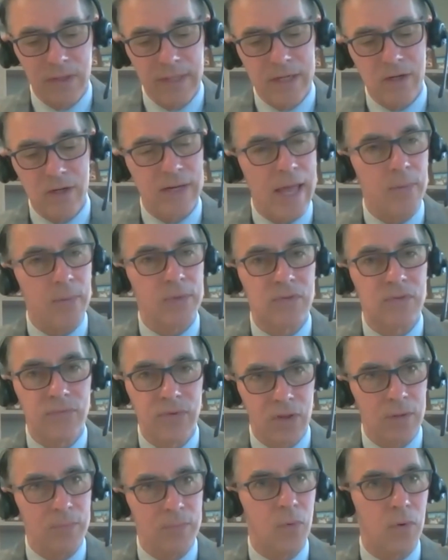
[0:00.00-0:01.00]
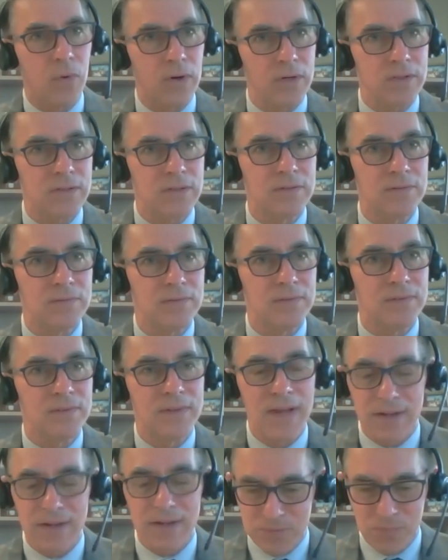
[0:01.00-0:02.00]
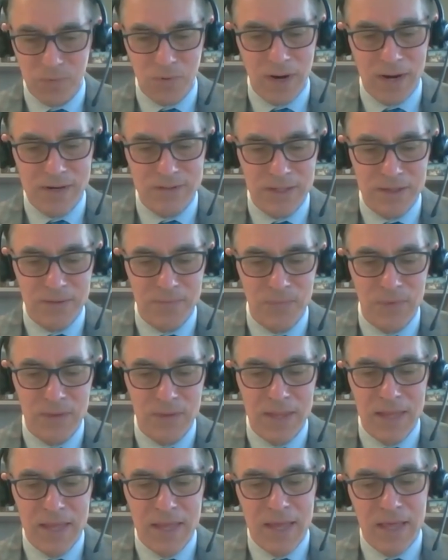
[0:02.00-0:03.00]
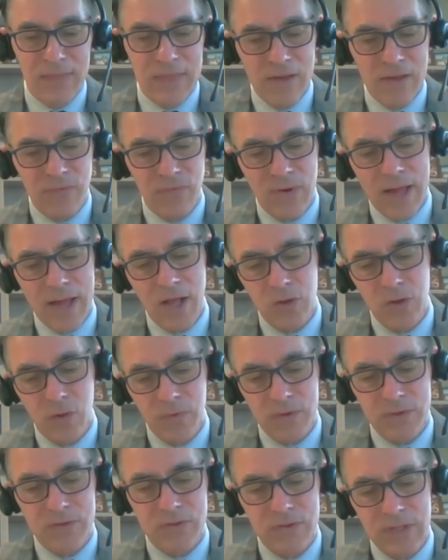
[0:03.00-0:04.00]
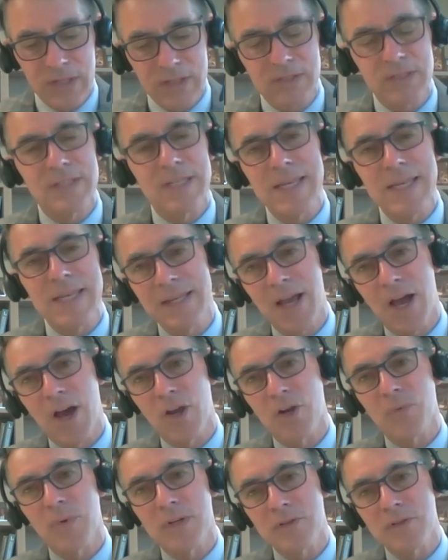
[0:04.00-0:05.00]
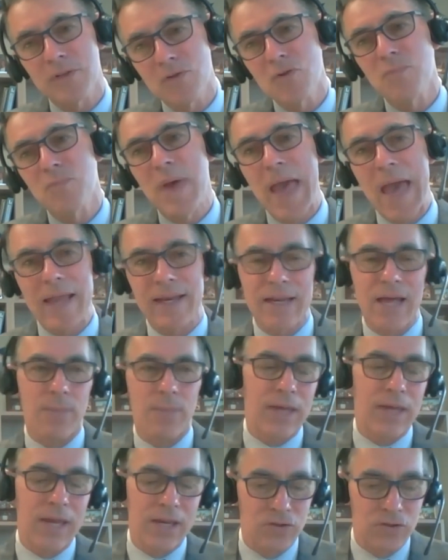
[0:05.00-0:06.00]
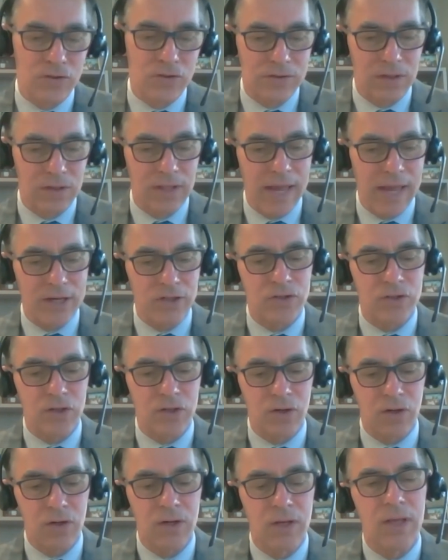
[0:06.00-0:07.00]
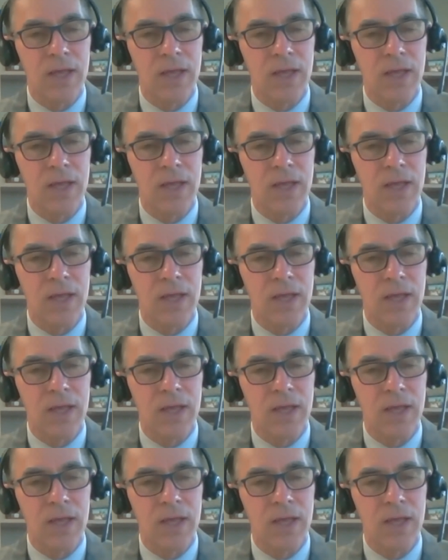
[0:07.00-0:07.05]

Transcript: leader in that was Philip Morris, not surprising. They filed over 1,600 new patent applications last year